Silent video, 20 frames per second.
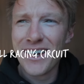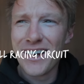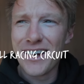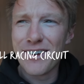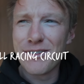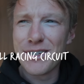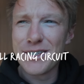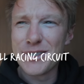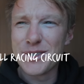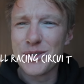I
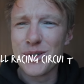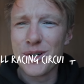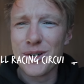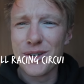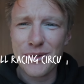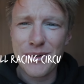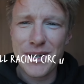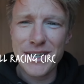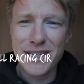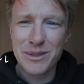really
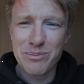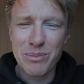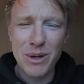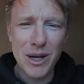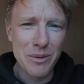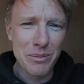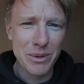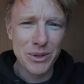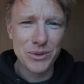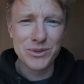thought the way this
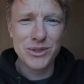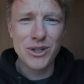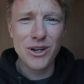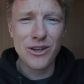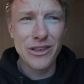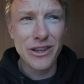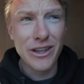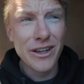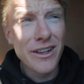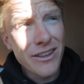bike build's
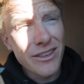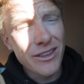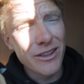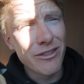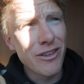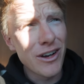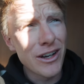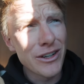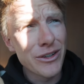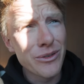gone that the
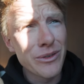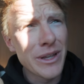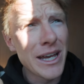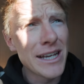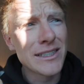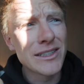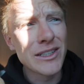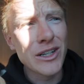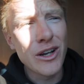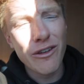final
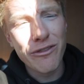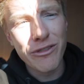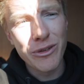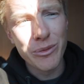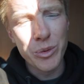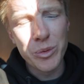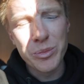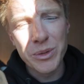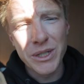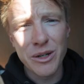nail in the
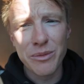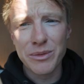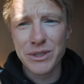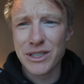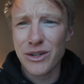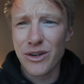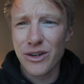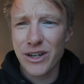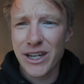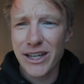coffin would be coming
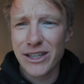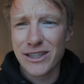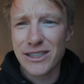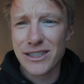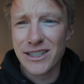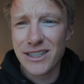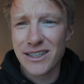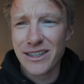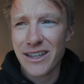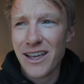to Knockhill
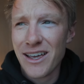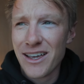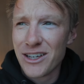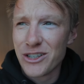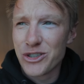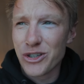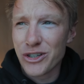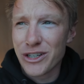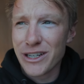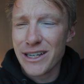and it
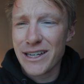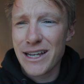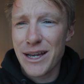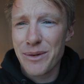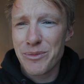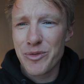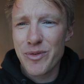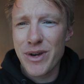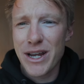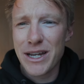chucking it
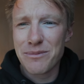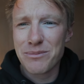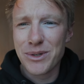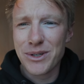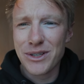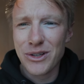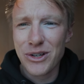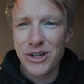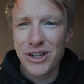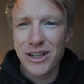down with rain,
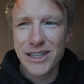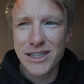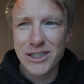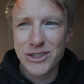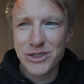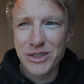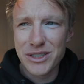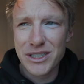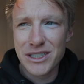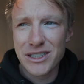but luckily it's
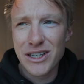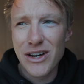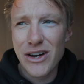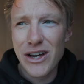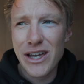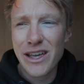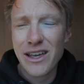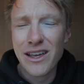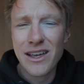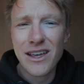sunny
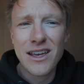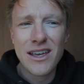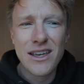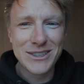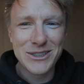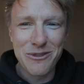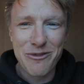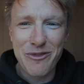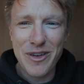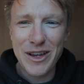tonight.
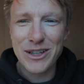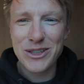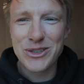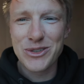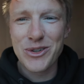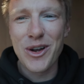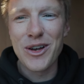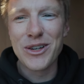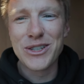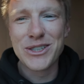So fingers
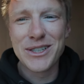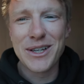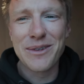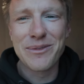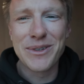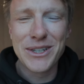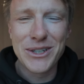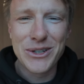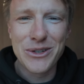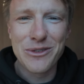crossed,
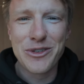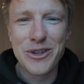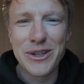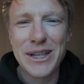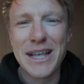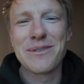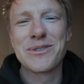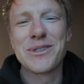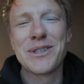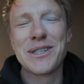I'm going to do a few
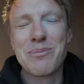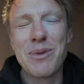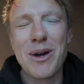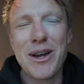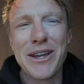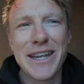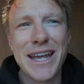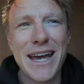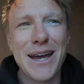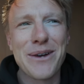laps on this
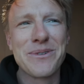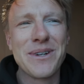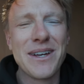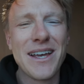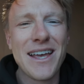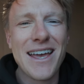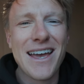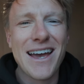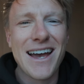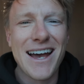bike now
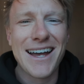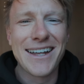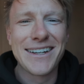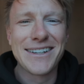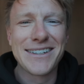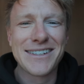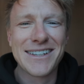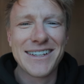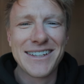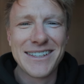
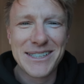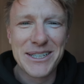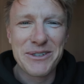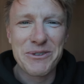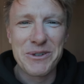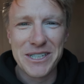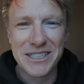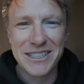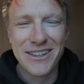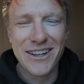and see
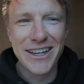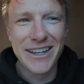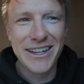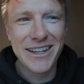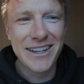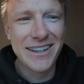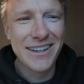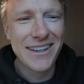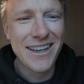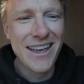what it's like.